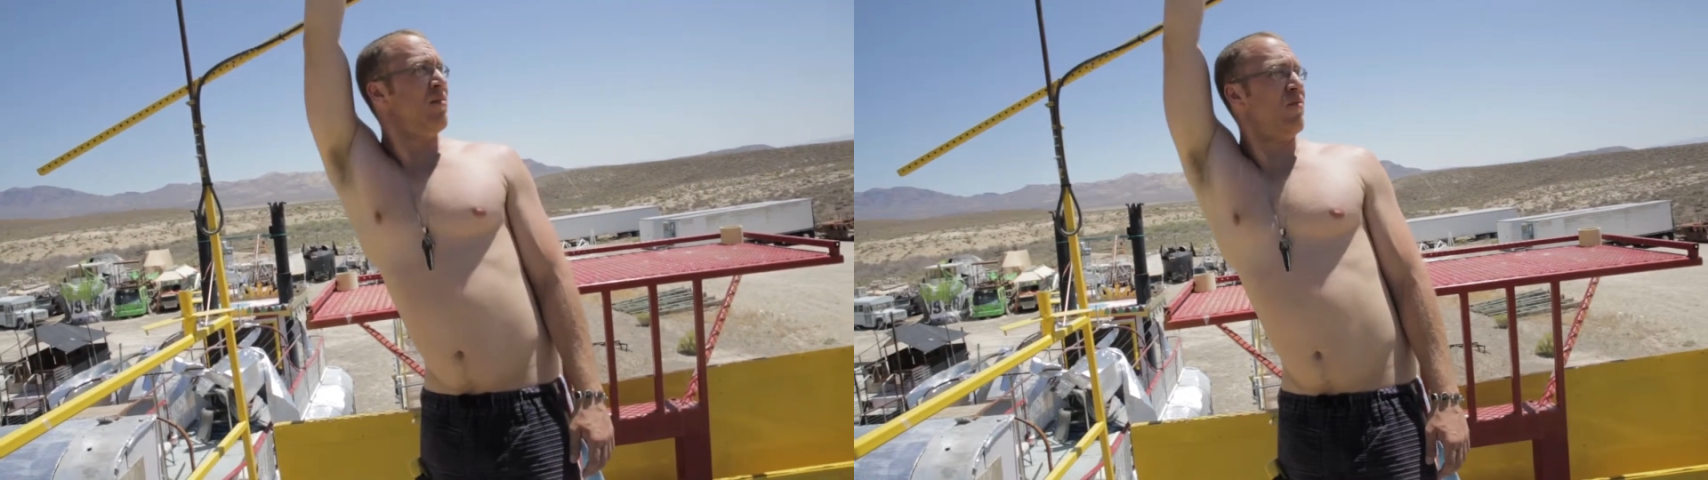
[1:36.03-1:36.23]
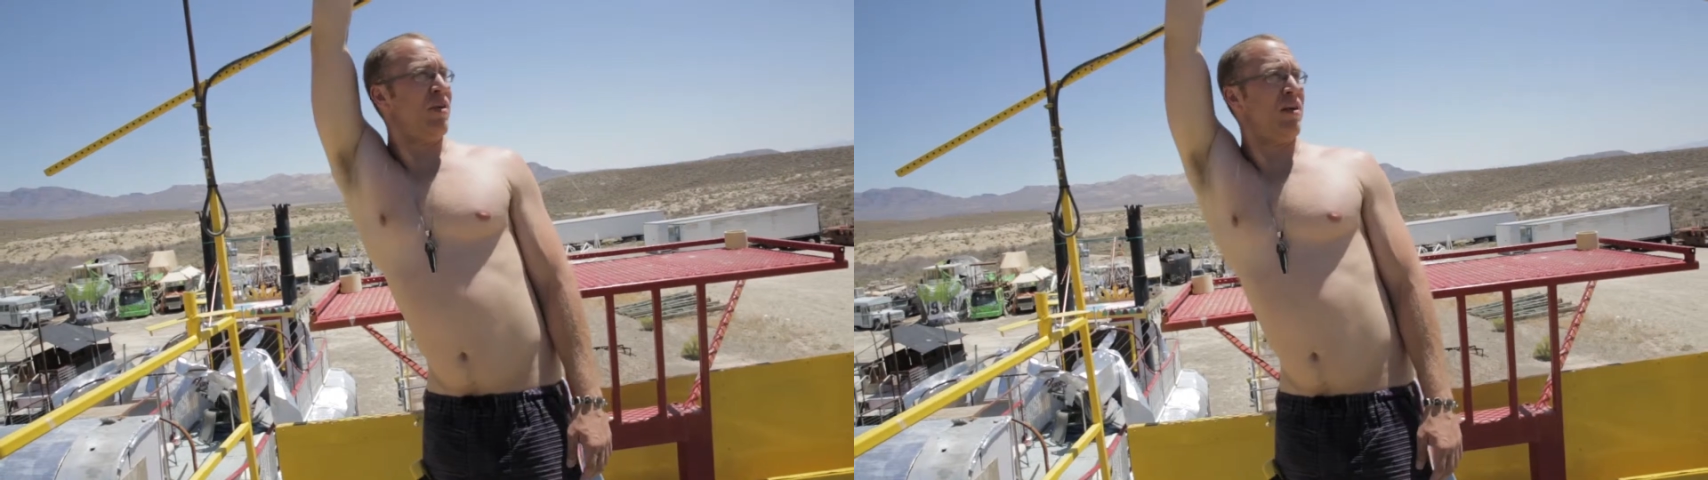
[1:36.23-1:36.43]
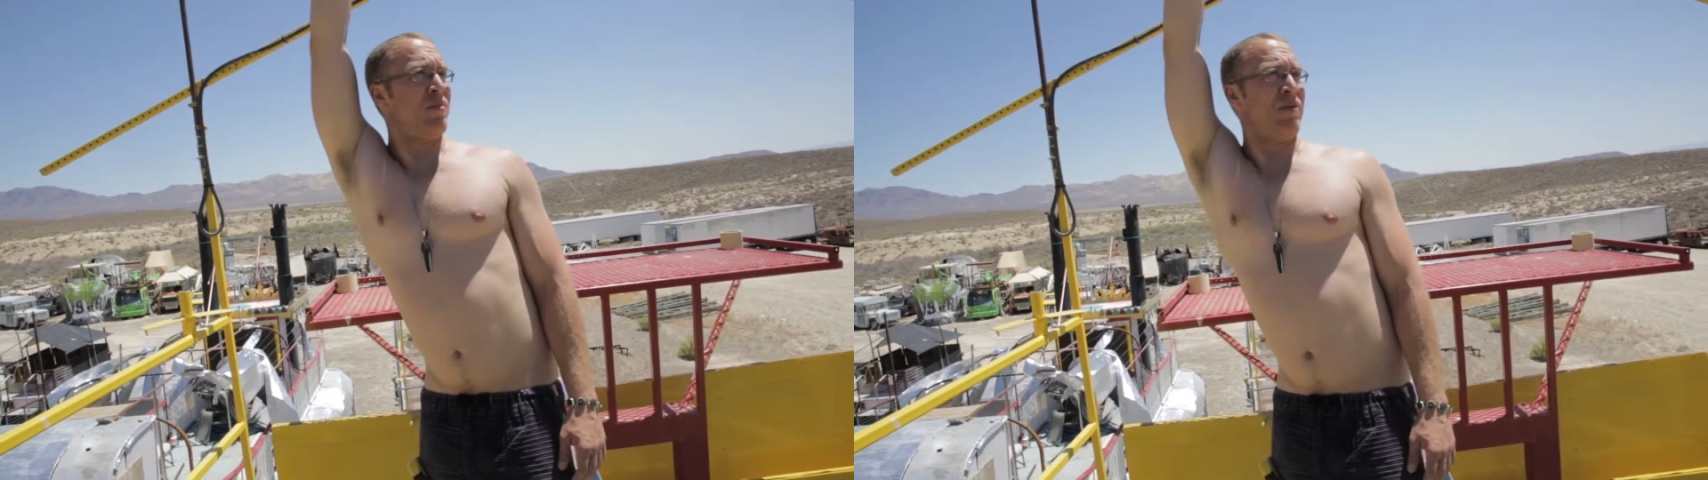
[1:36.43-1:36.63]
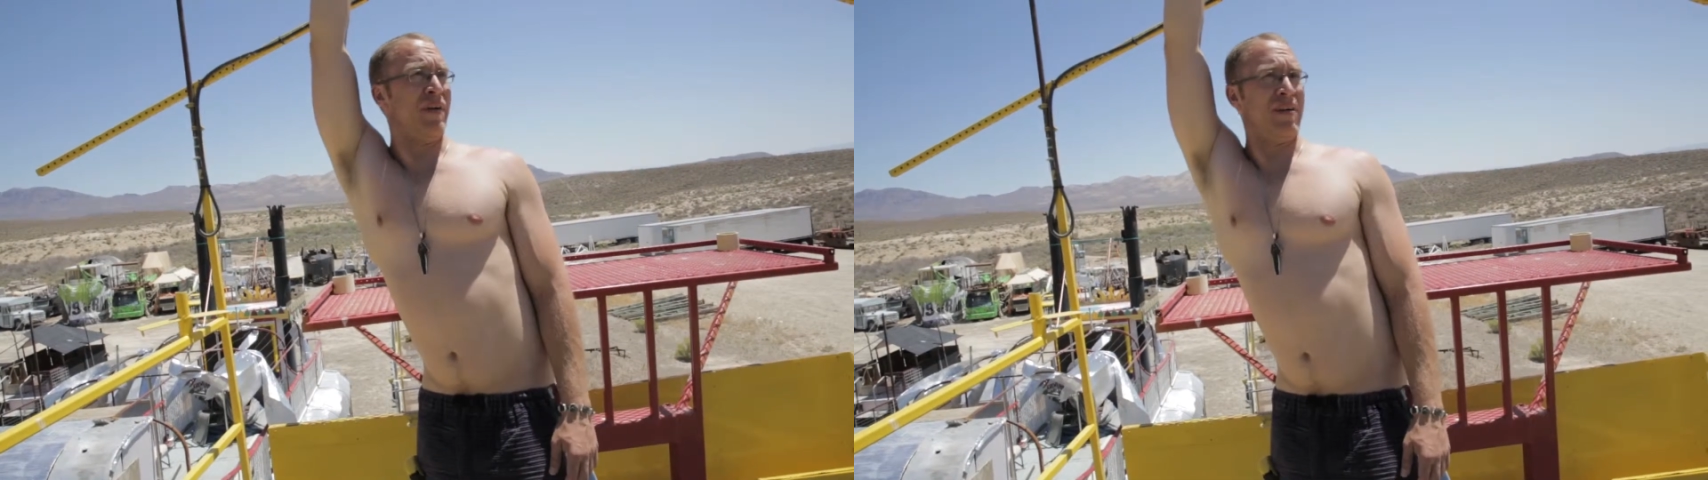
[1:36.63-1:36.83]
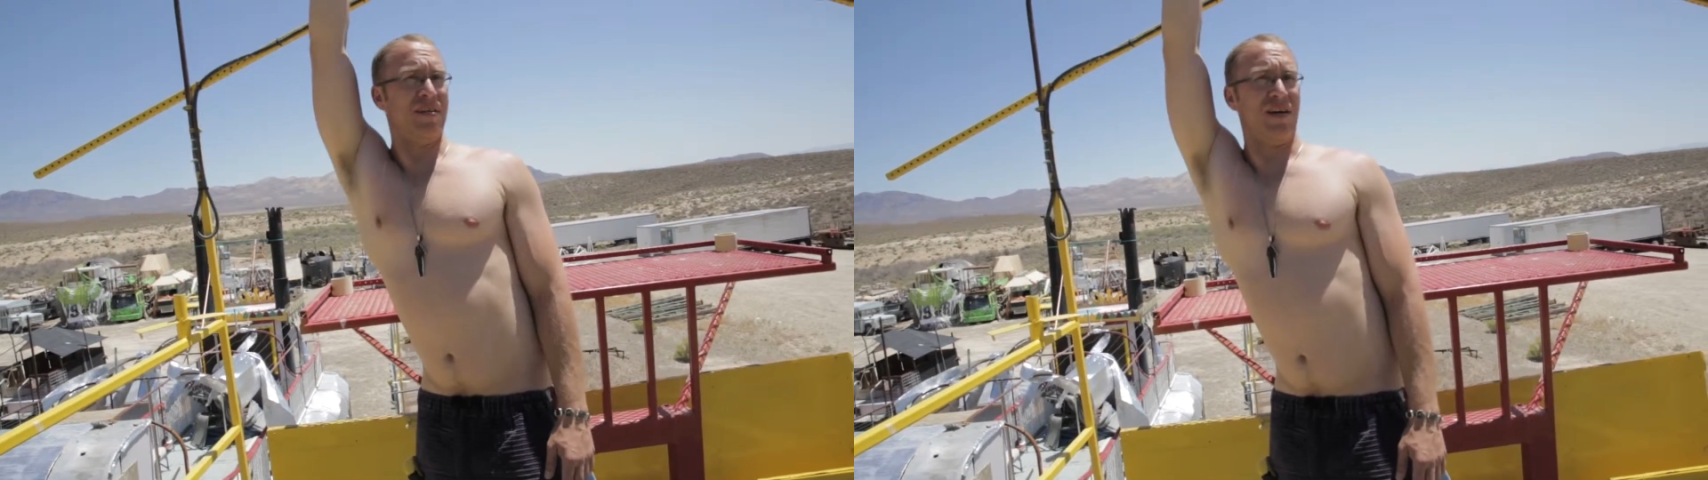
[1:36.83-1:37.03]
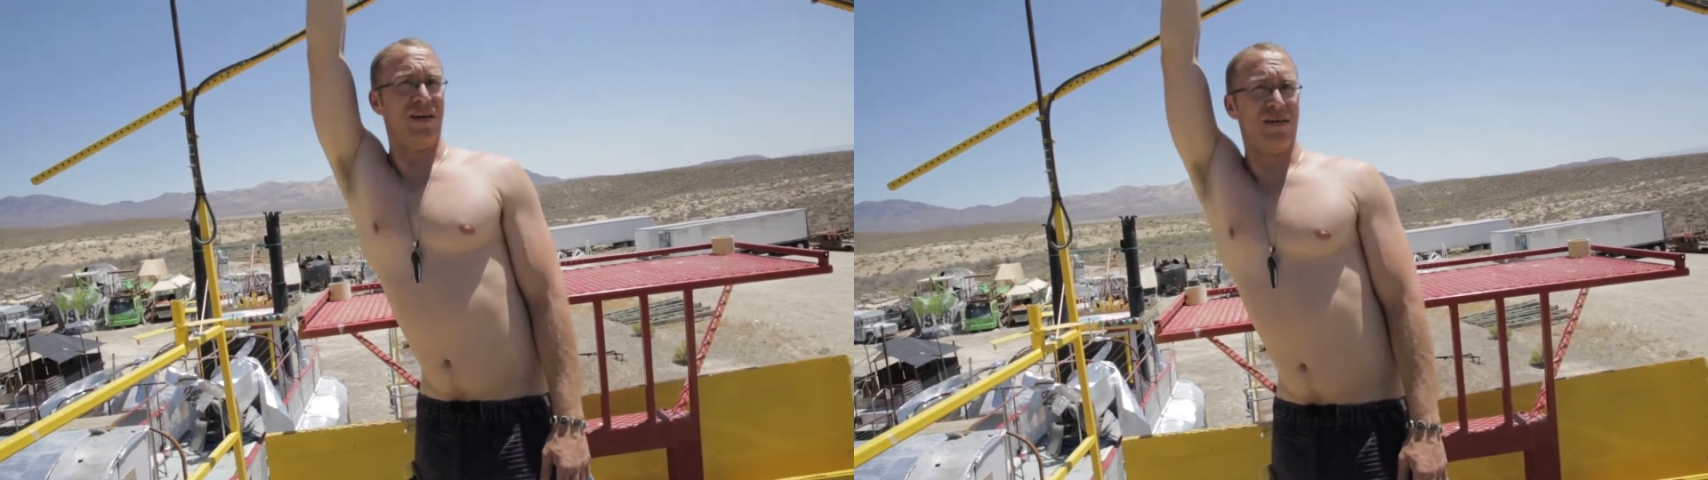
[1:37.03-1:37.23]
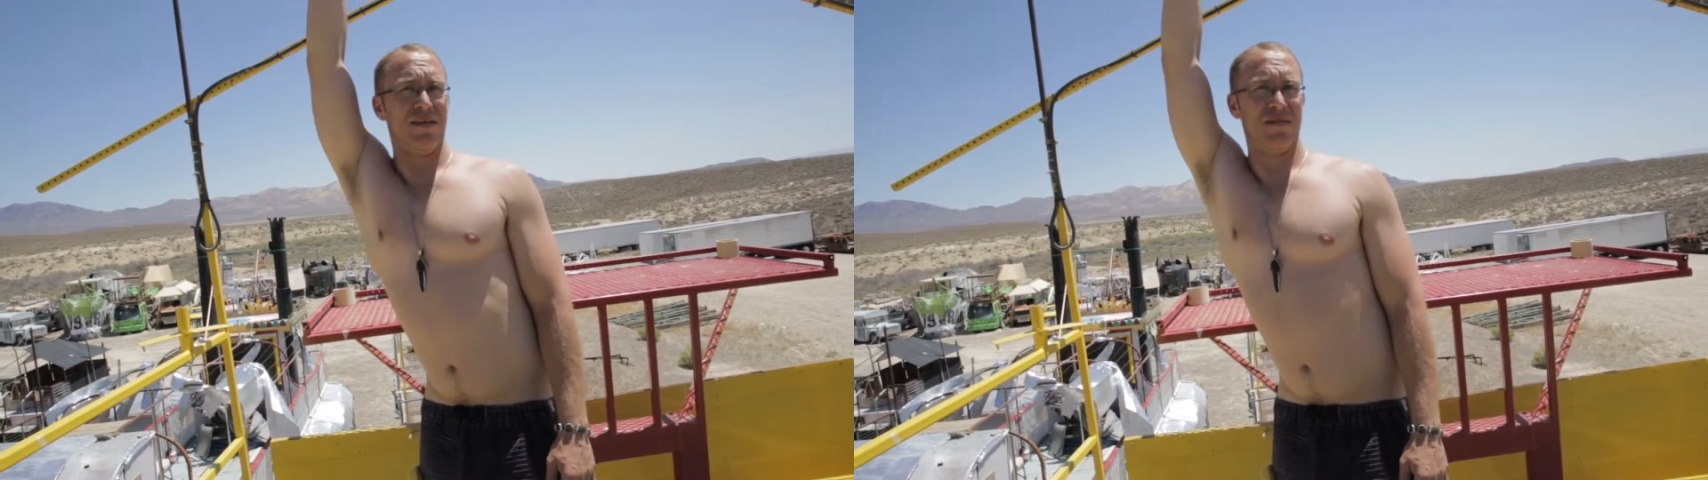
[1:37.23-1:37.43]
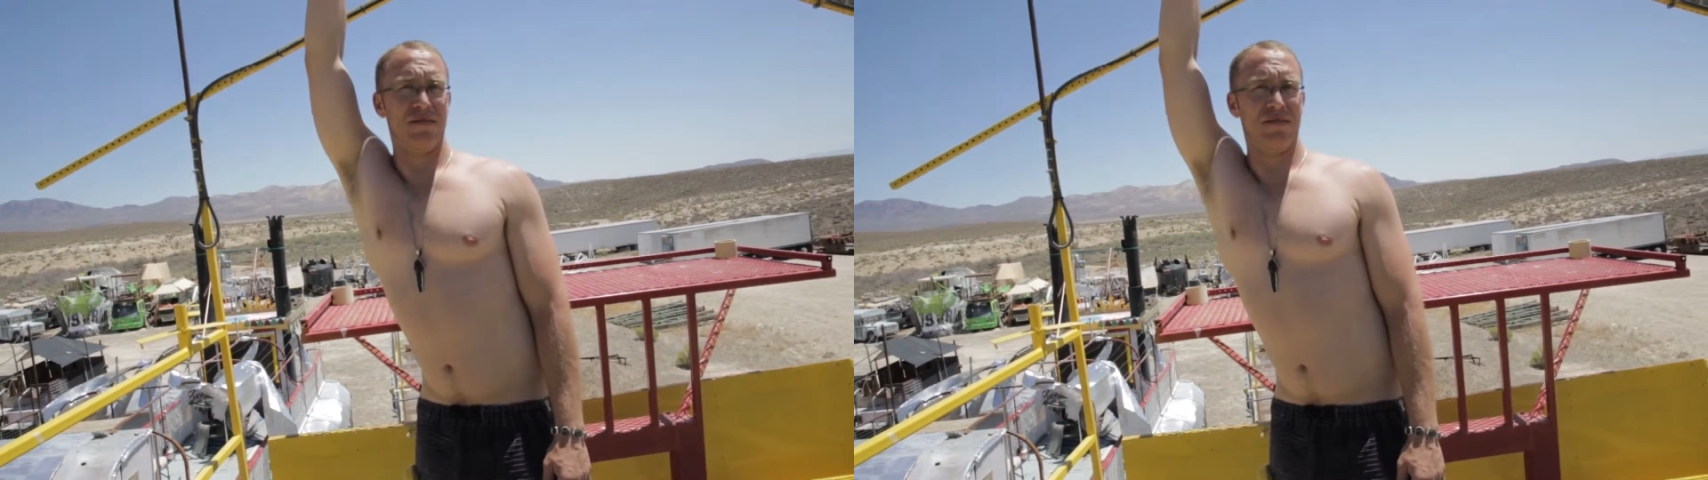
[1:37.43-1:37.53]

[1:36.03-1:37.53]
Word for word: really a perfect uh,